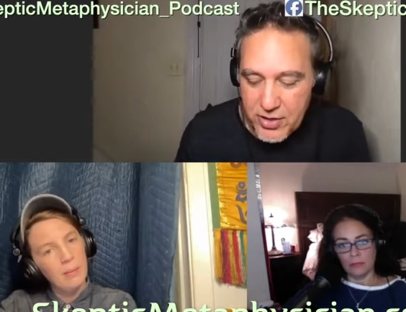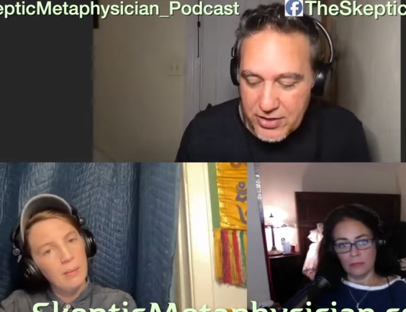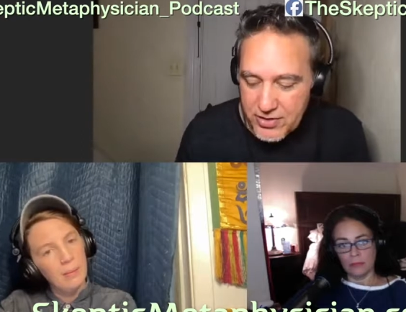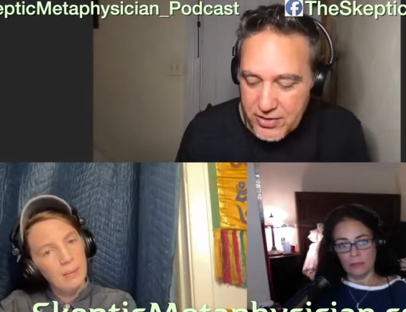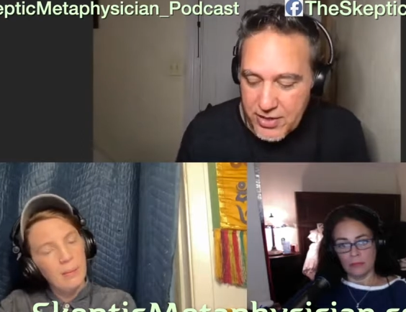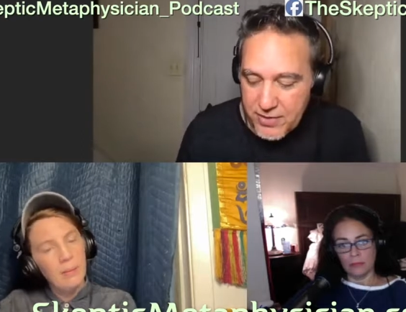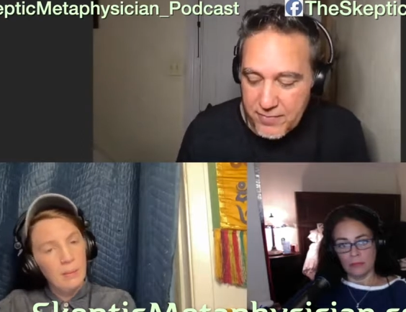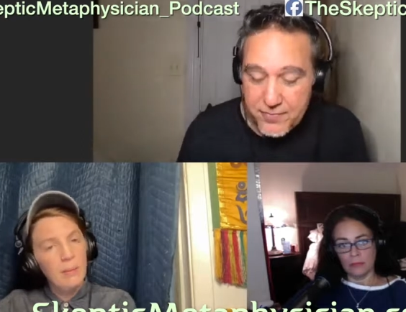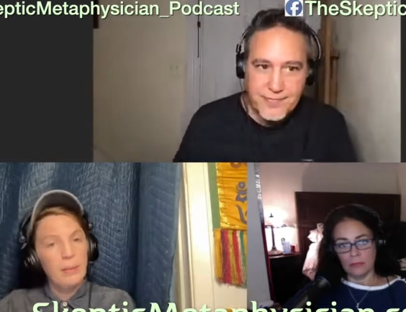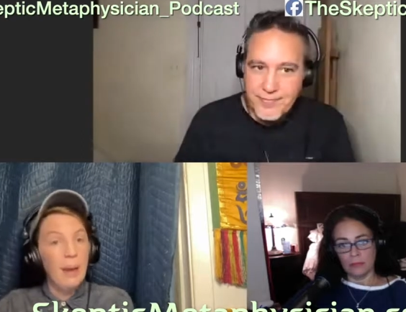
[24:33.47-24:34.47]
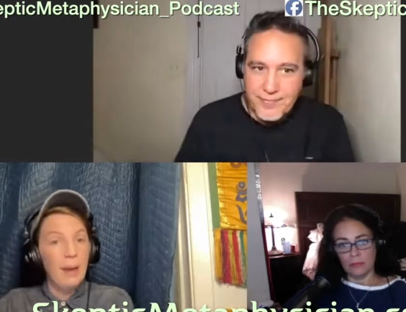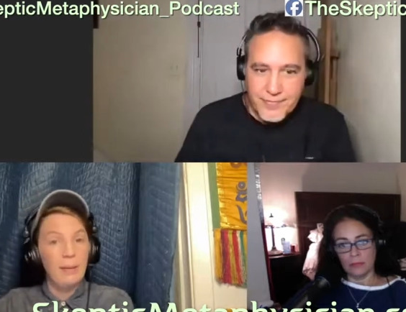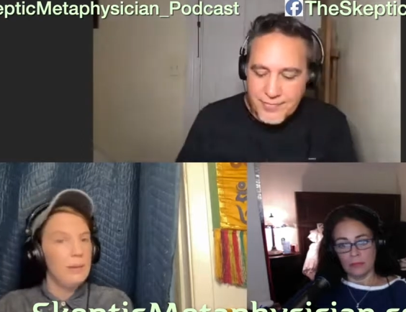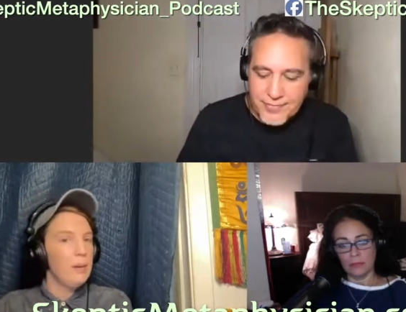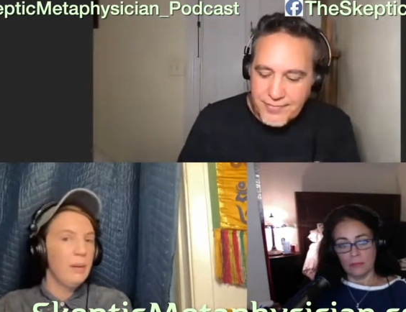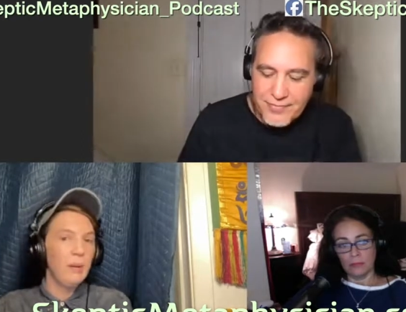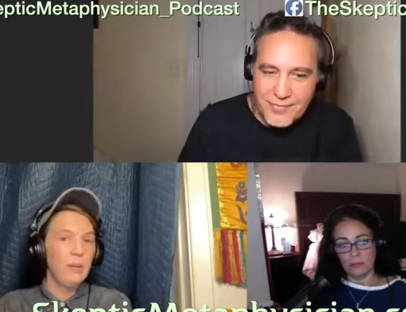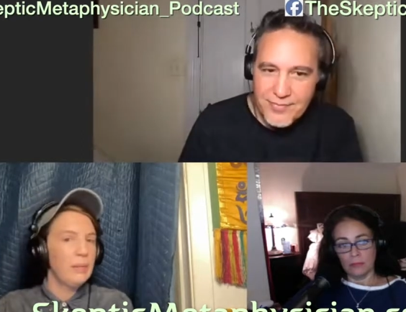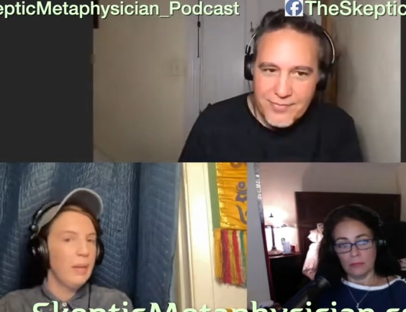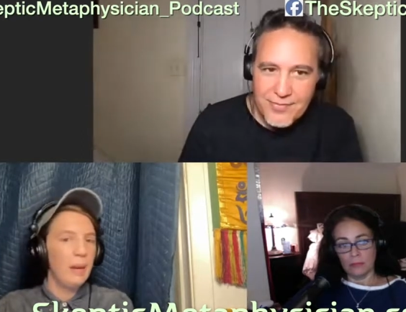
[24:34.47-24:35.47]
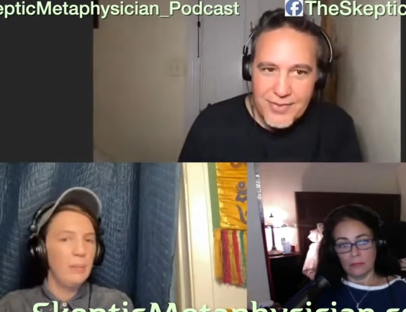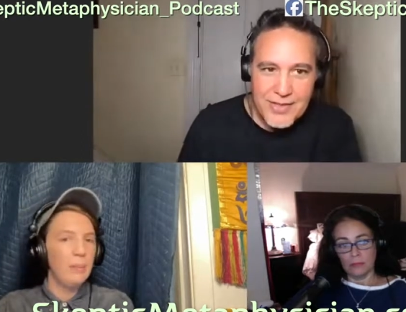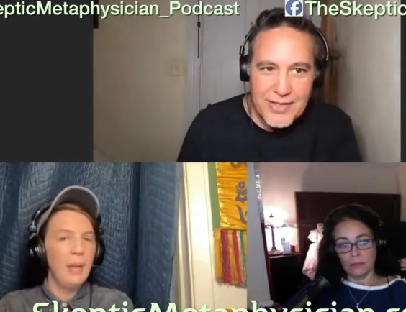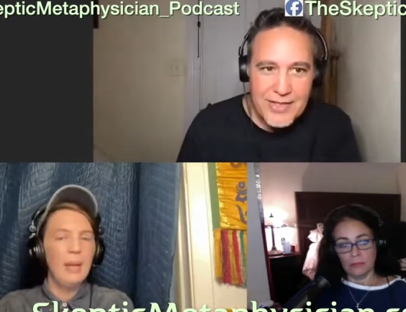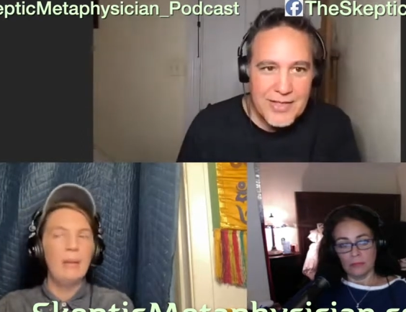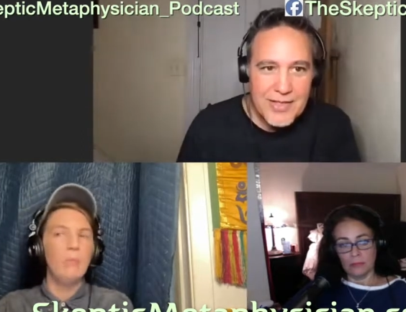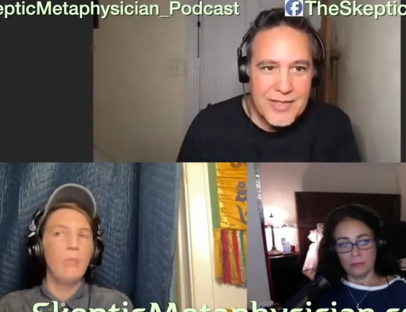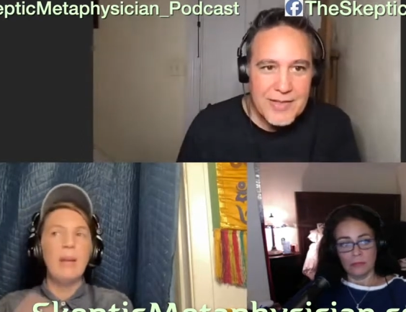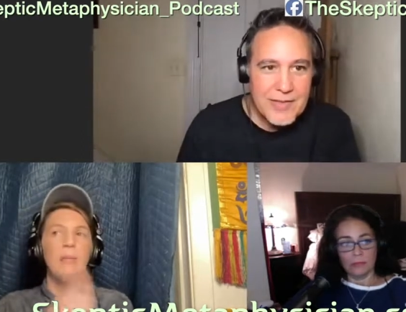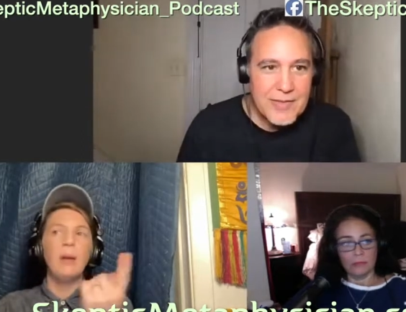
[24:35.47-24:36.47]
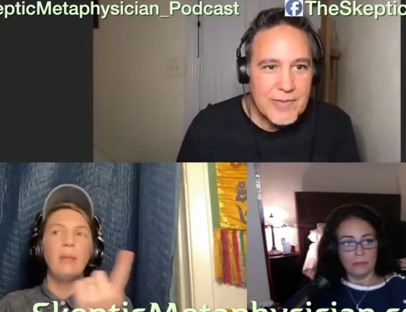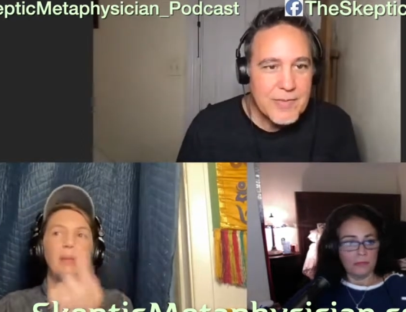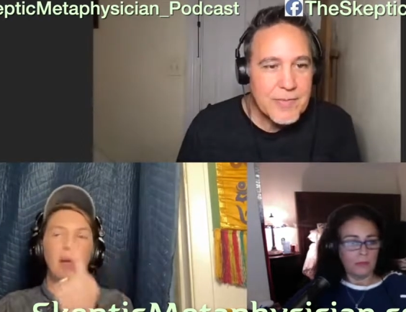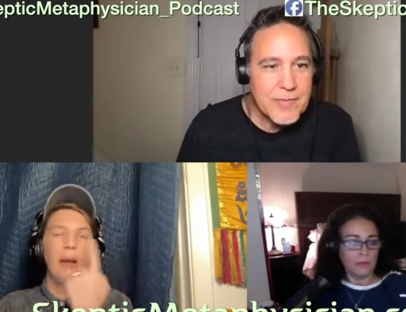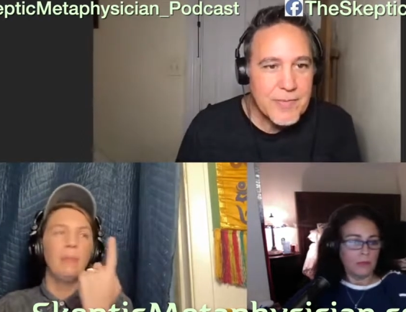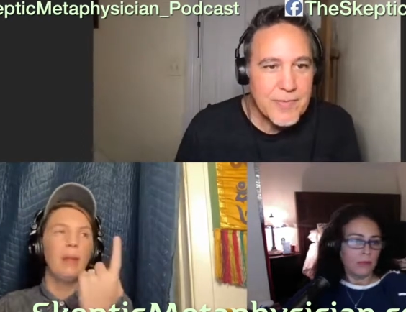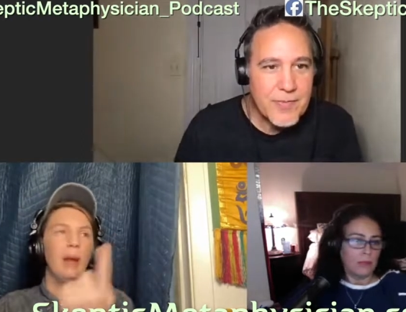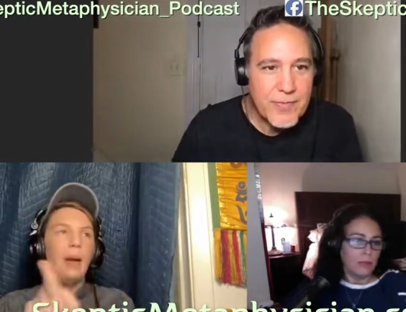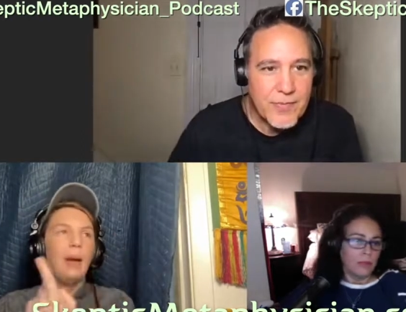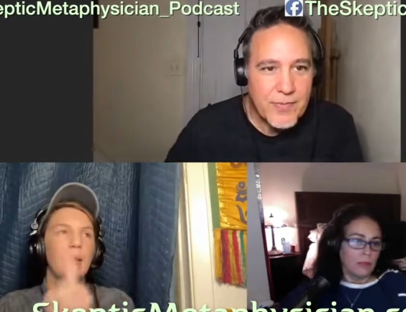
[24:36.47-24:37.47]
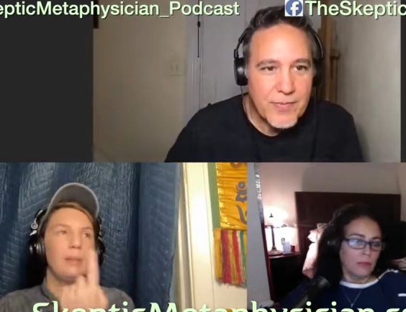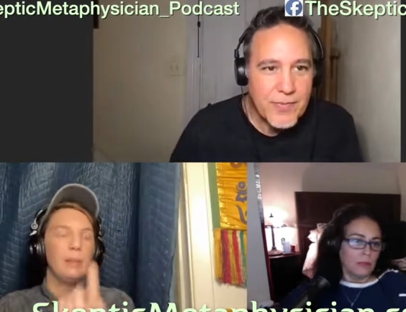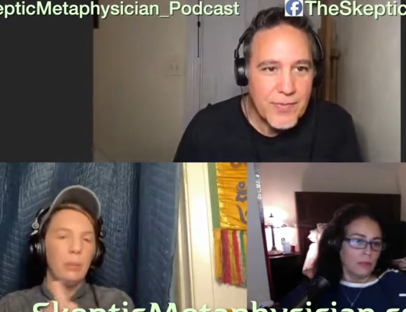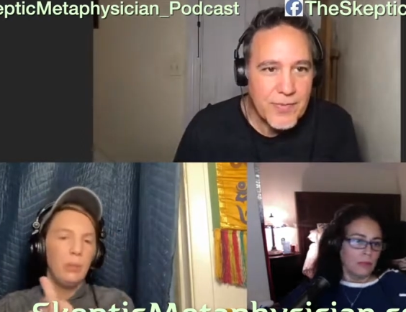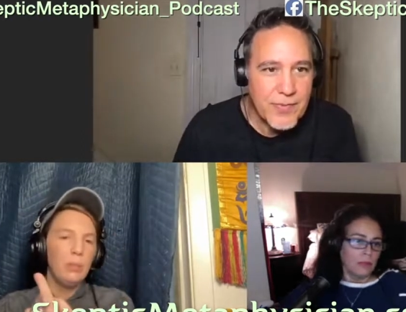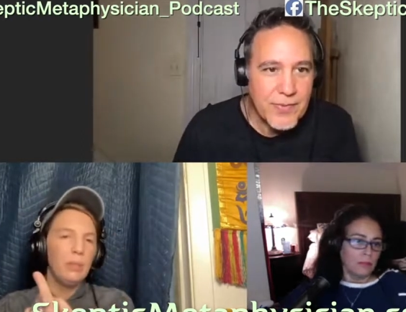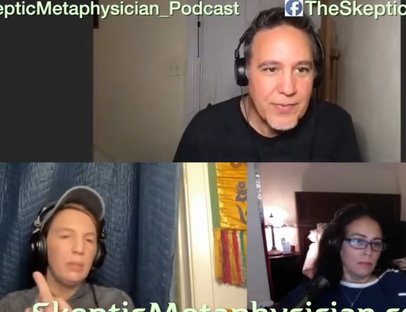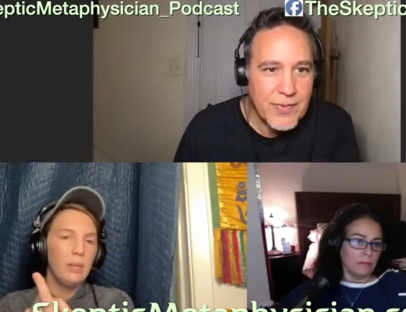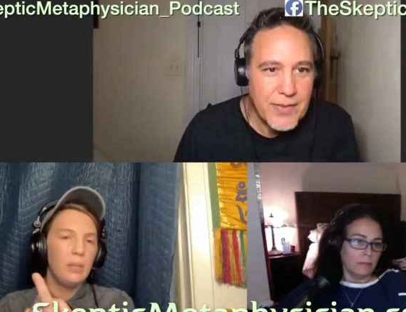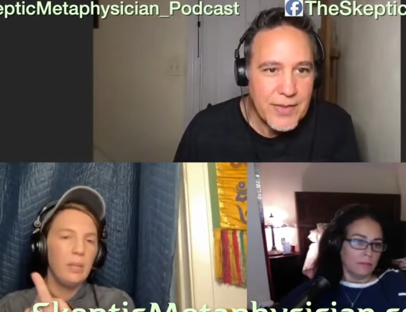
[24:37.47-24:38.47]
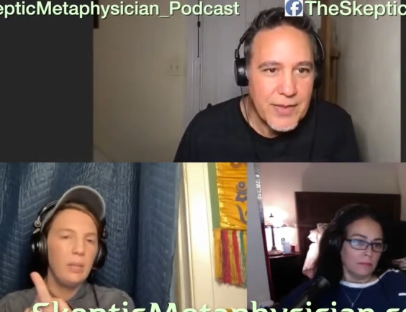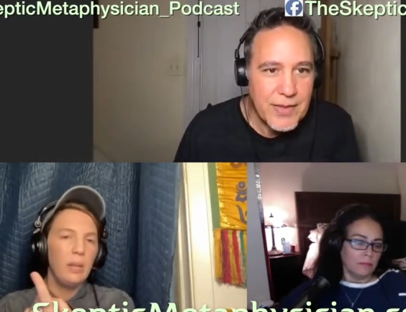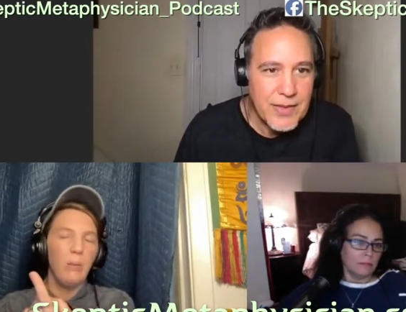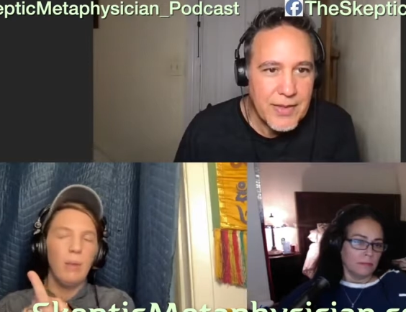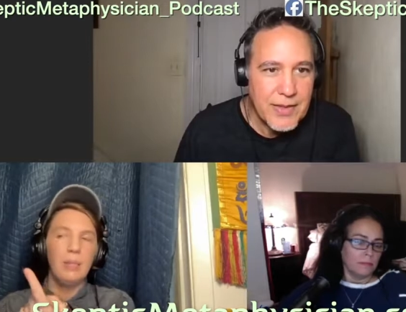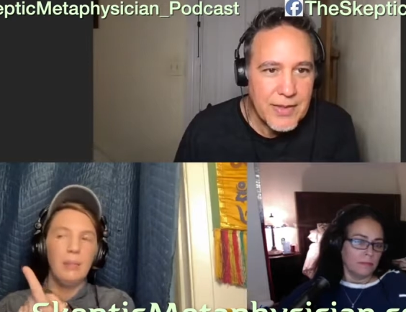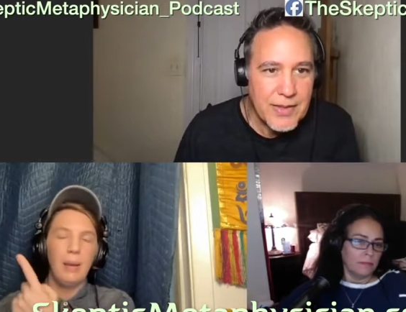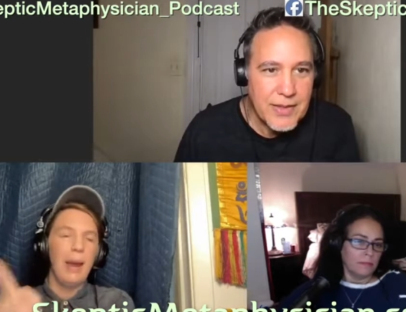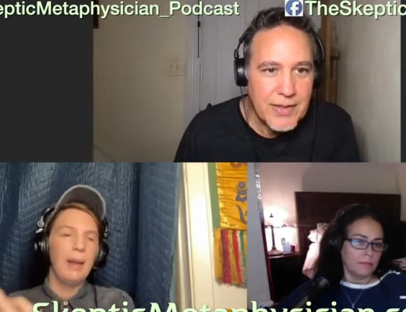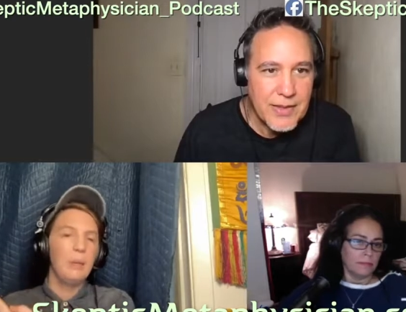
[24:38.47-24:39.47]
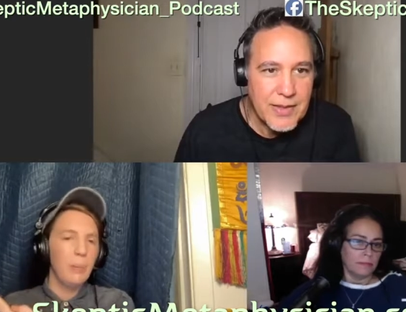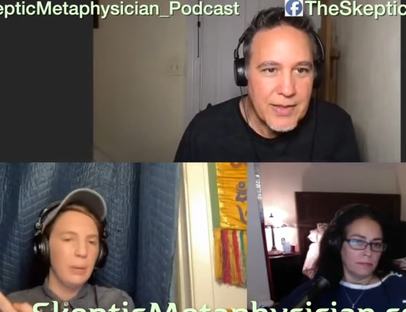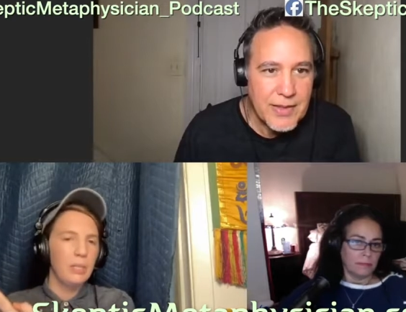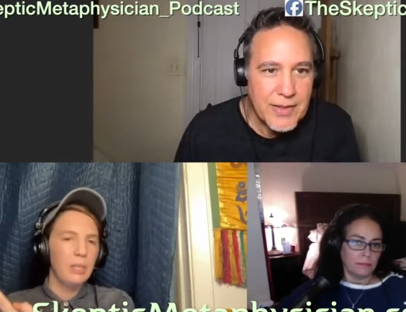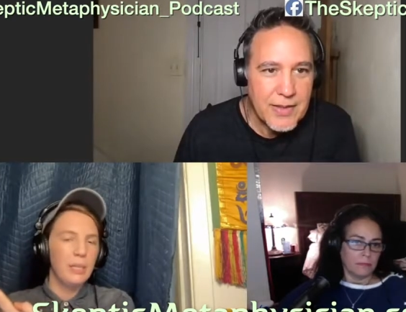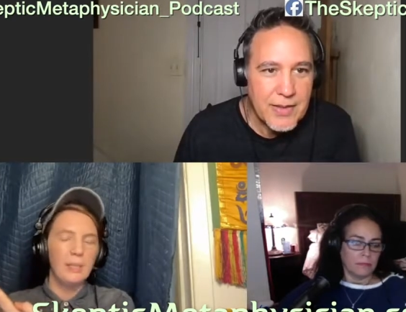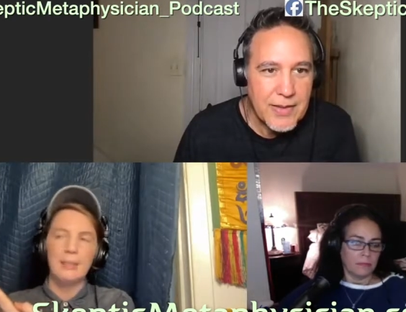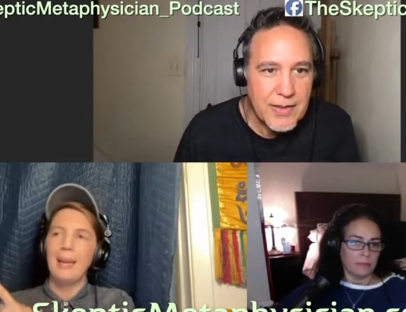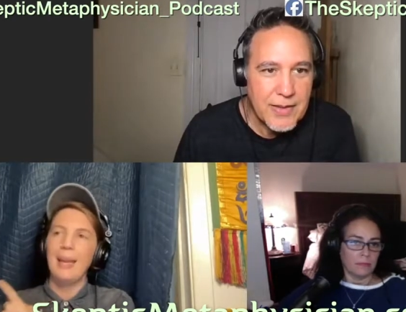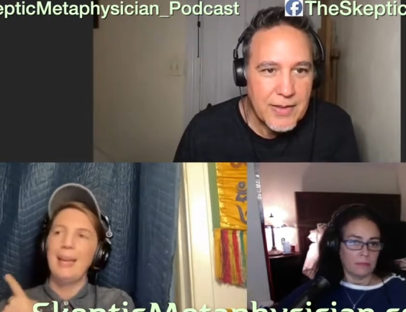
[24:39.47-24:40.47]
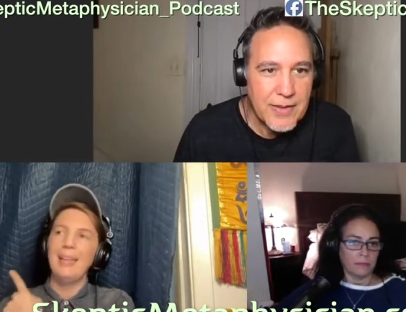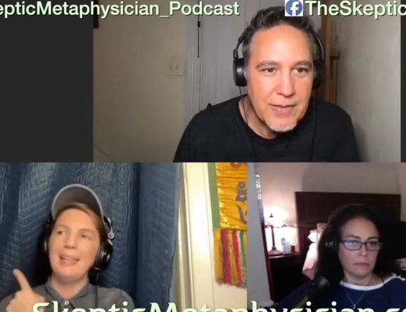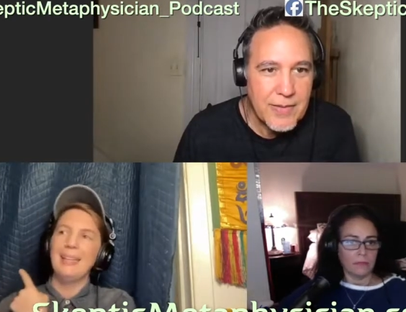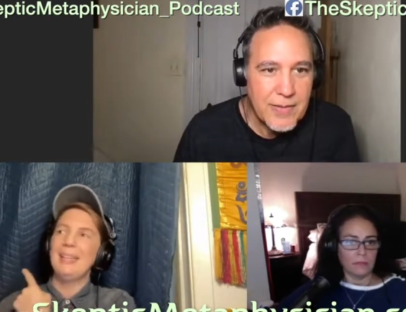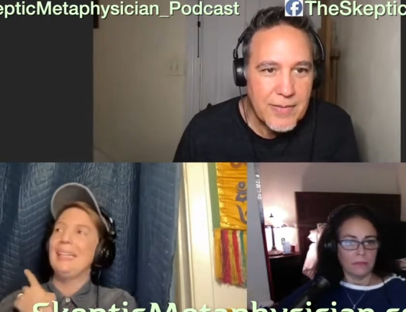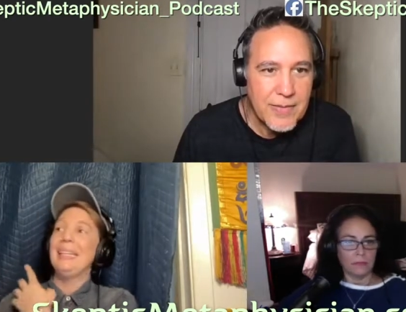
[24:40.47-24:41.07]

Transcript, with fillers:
Speaker 1: us and things like that.
Speaker 2: Yeah, hear it all the time. And right around the time that I had this hypnosis session, I went to my acupuncturist and